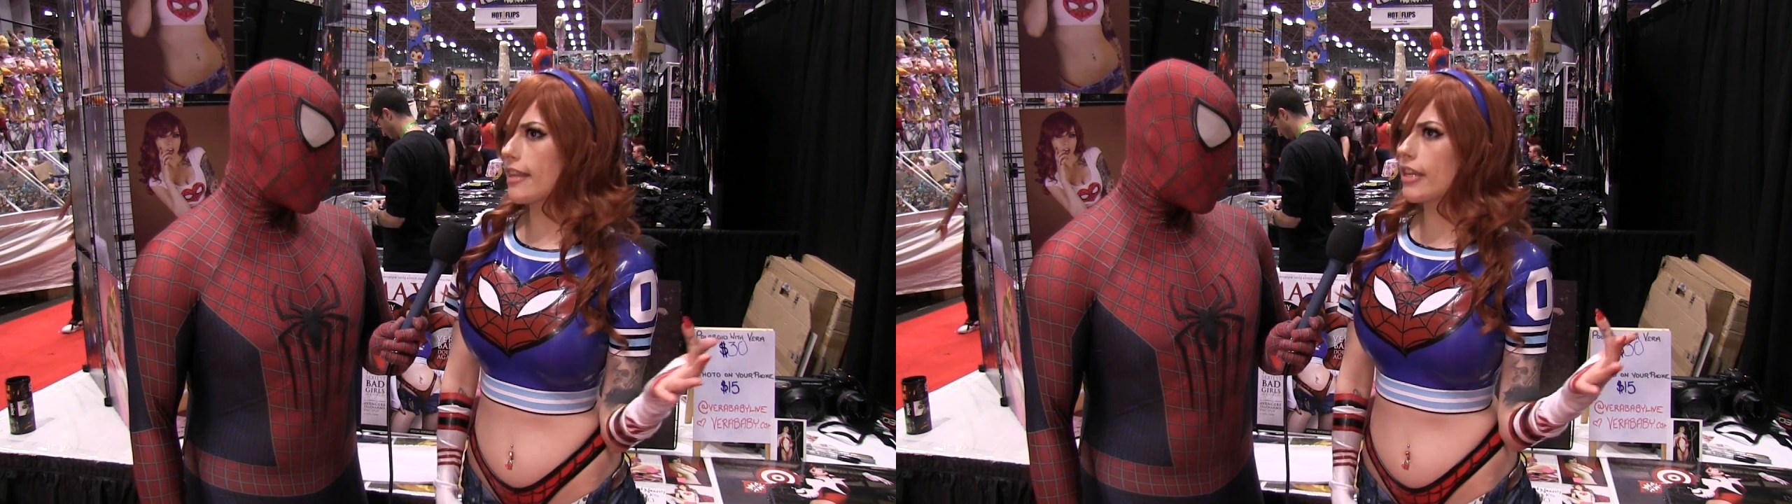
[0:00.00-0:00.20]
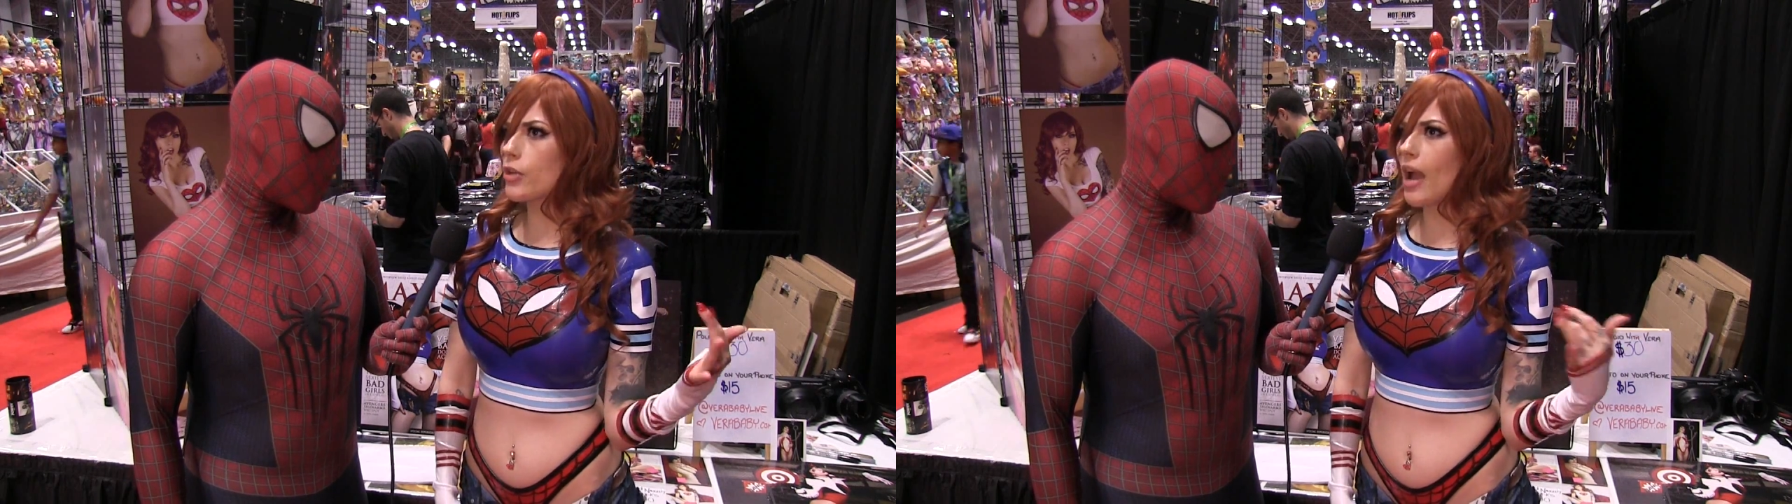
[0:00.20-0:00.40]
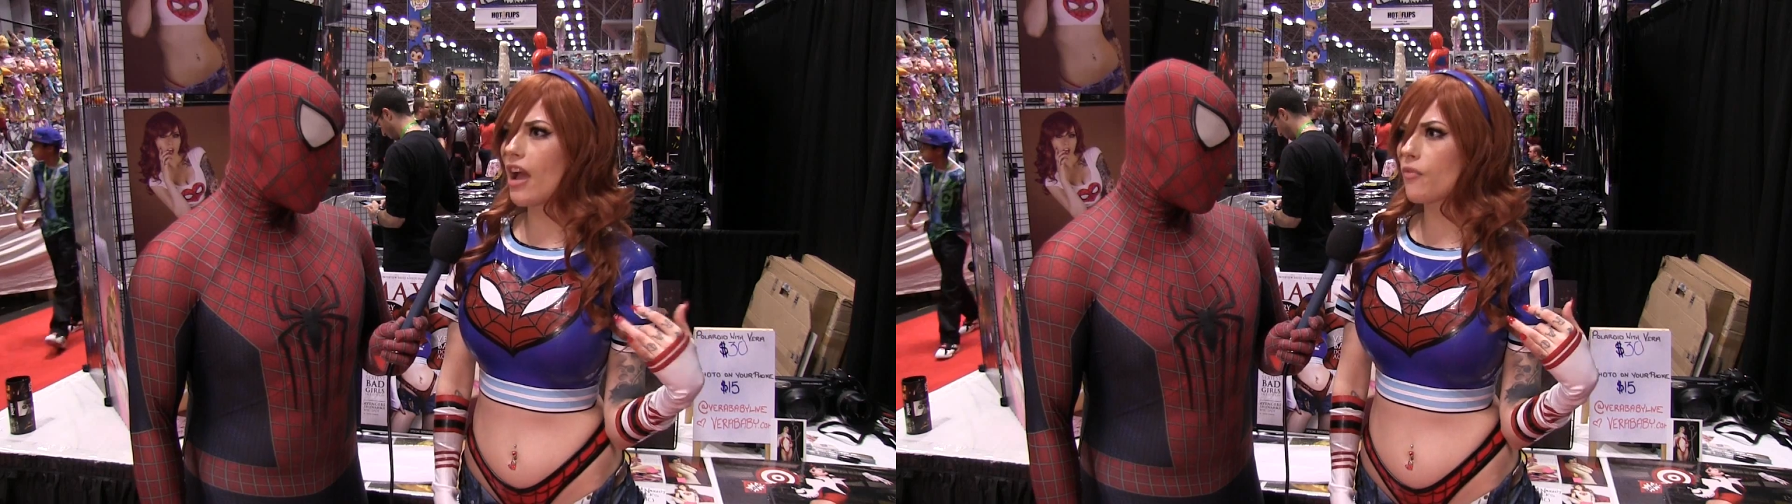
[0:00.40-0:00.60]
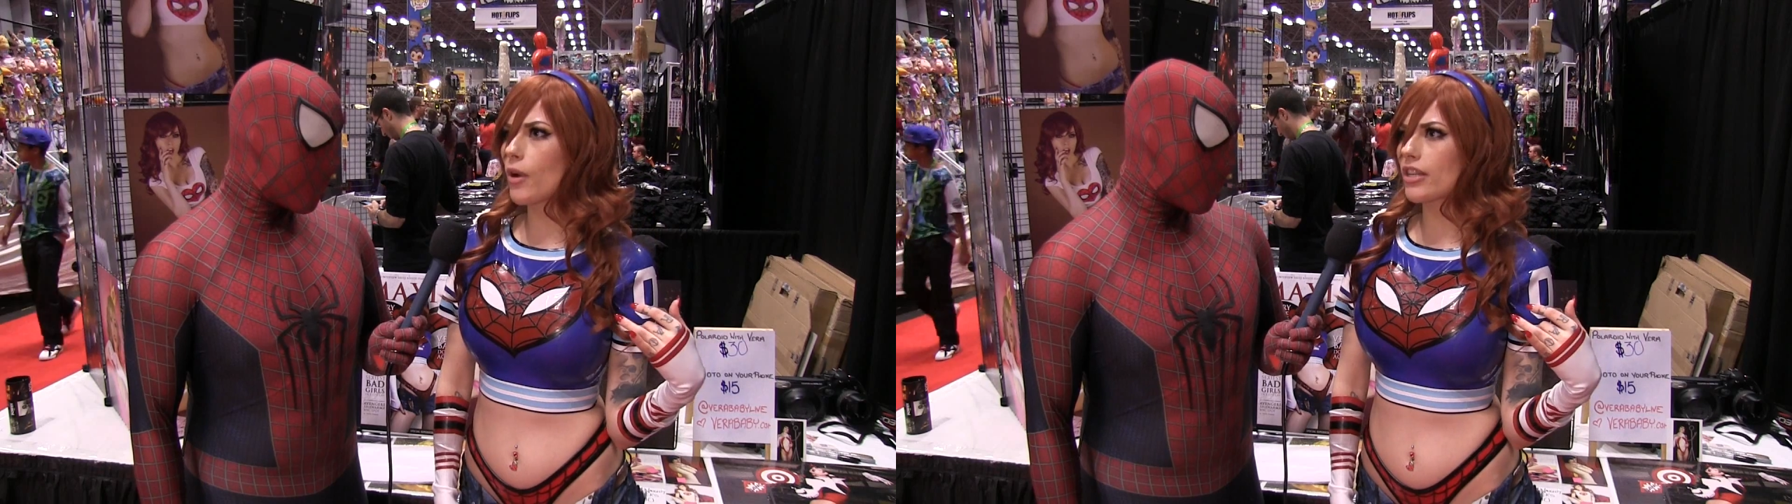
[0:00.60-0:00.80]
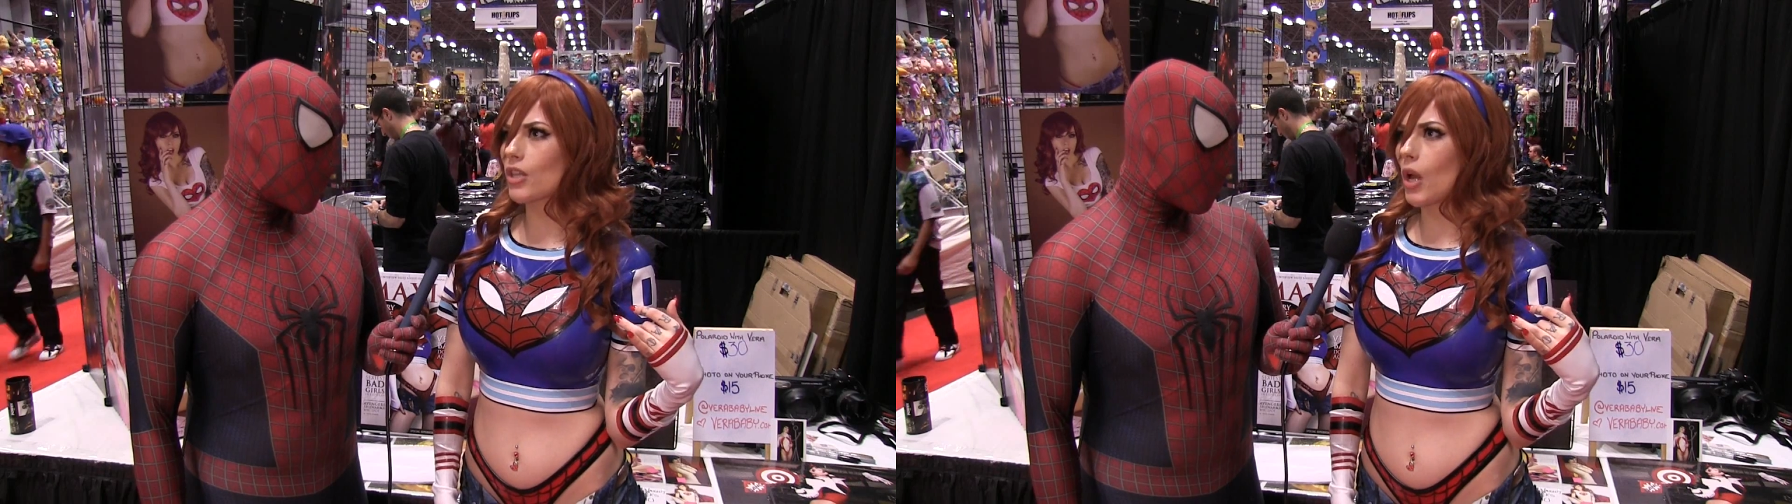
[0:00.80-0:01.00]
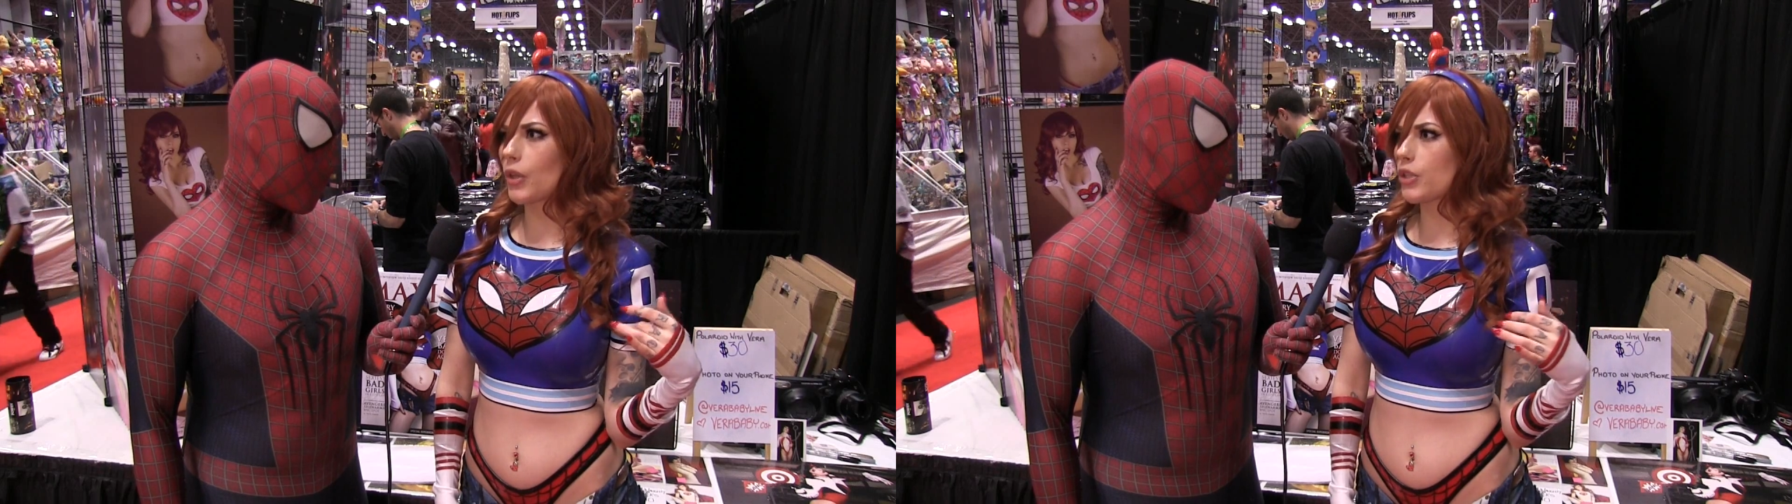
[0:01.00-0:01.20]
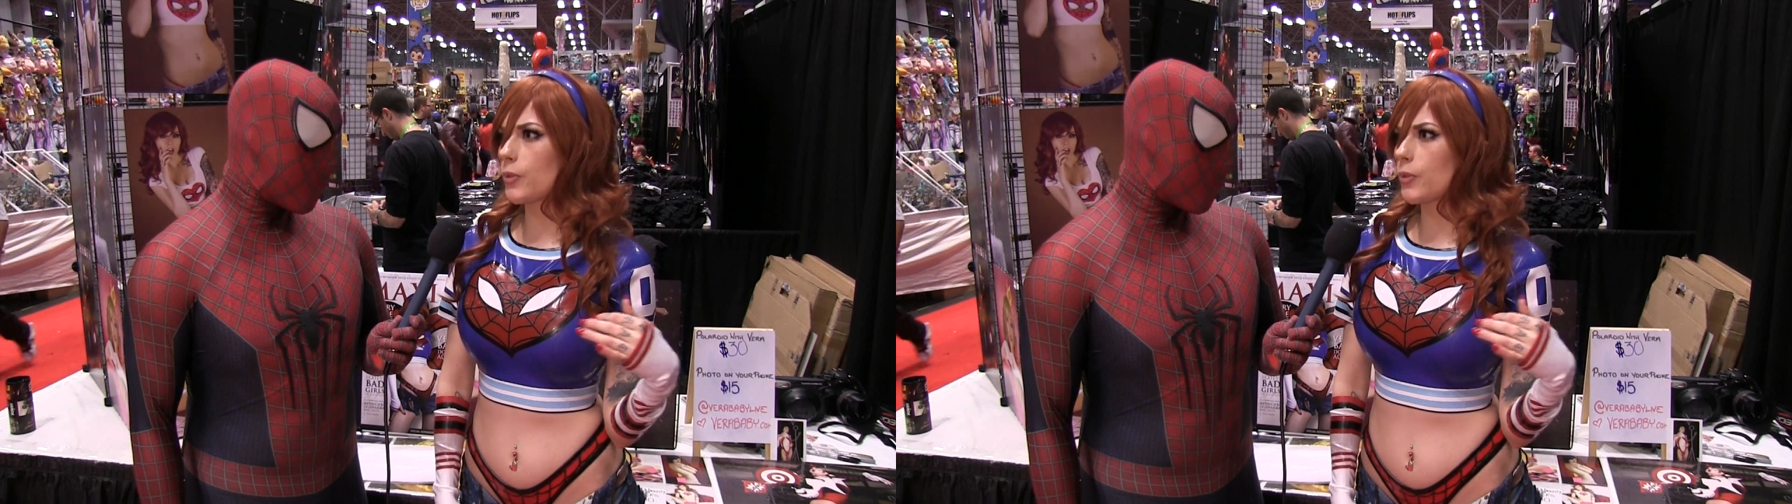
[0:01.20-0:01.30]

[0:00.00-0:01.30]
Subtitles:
and they do have what is called the